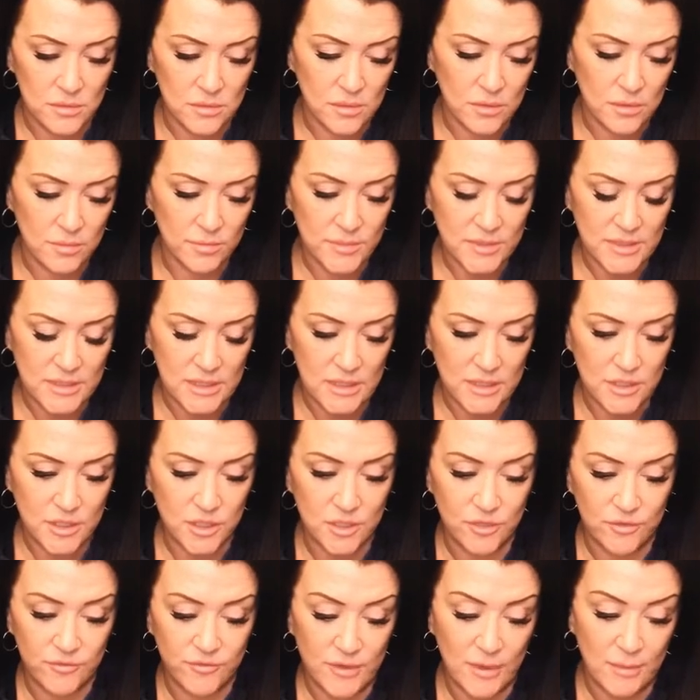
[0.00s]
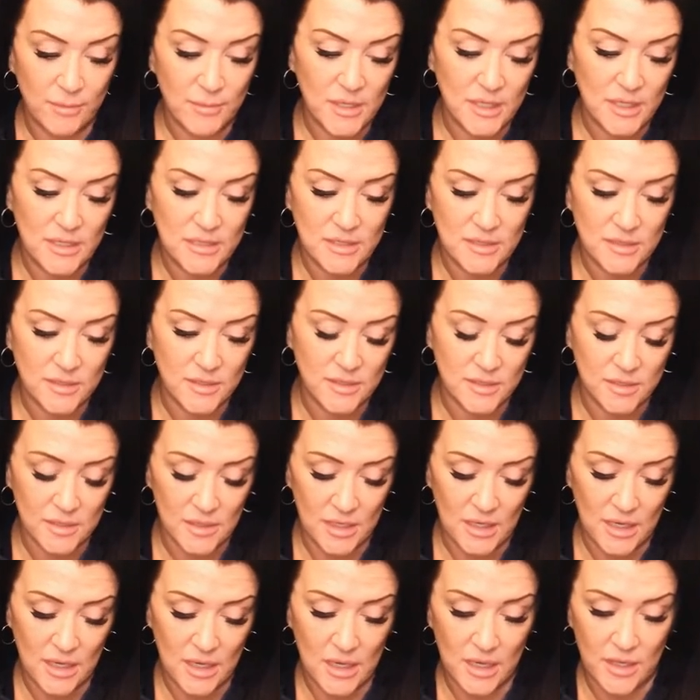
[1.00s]
I'm seeing two feminines
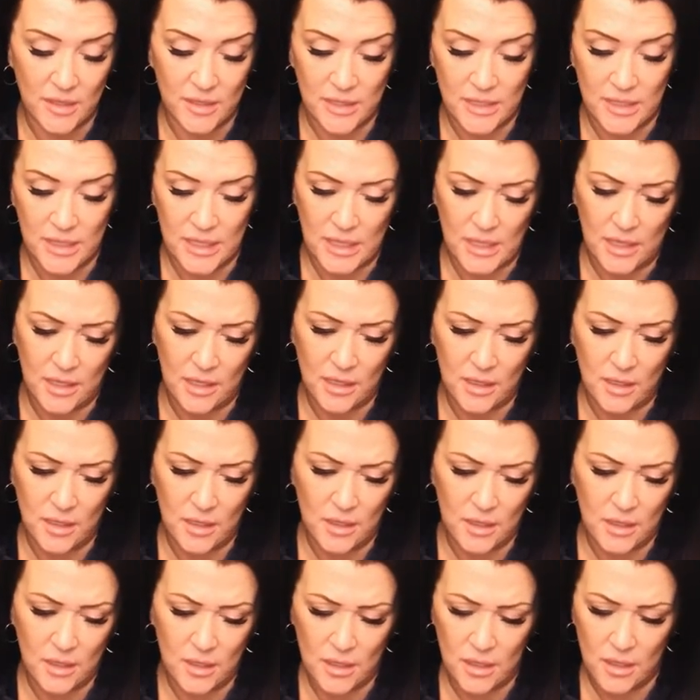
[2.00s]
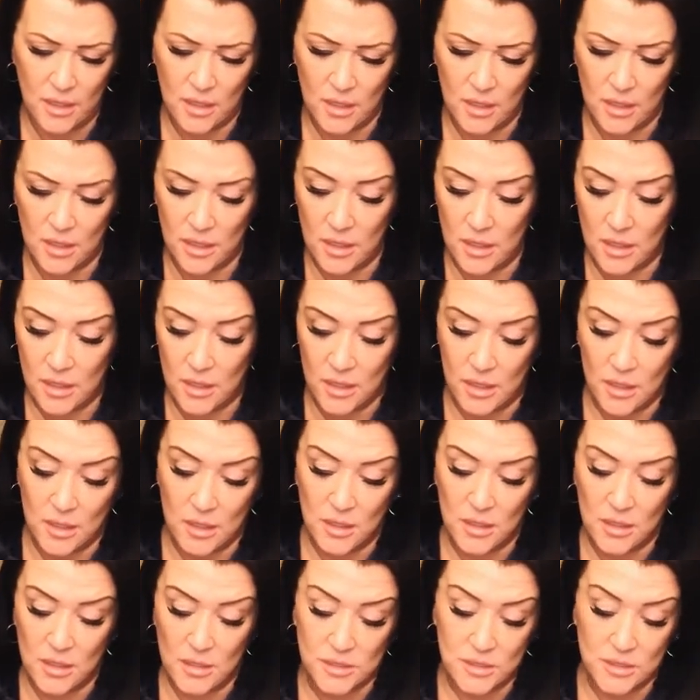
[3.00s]
and the king.
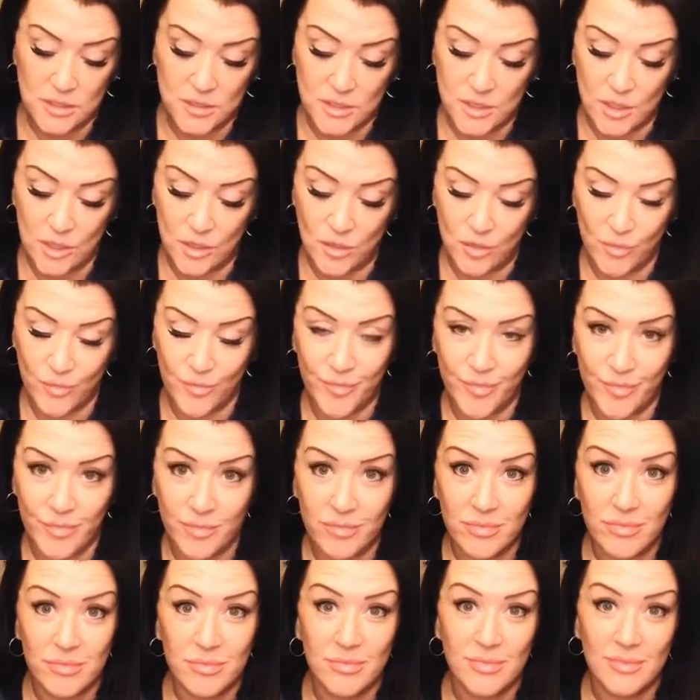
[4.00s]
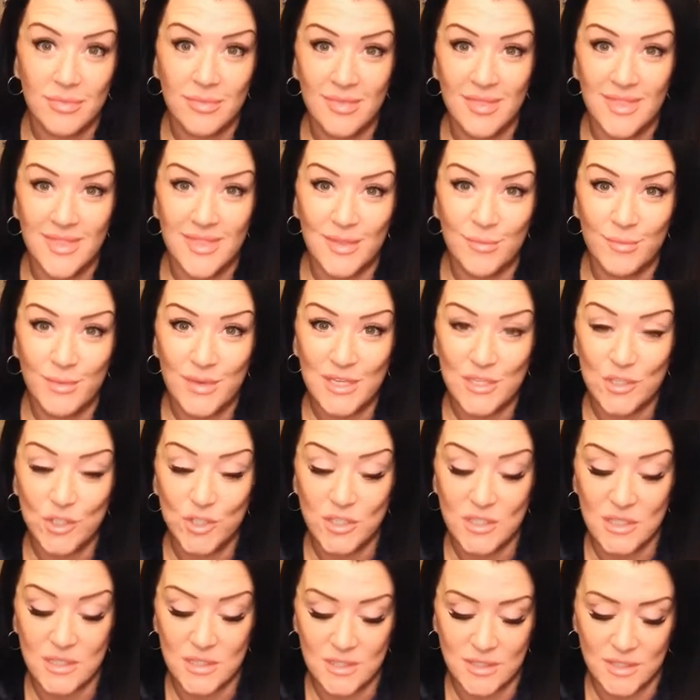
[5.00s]
So, it'll be
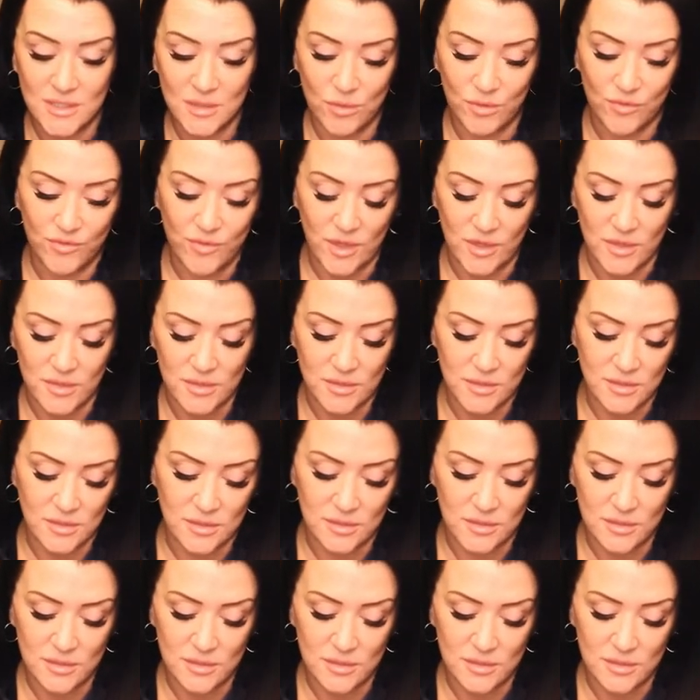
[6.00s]
interesting to see what falls.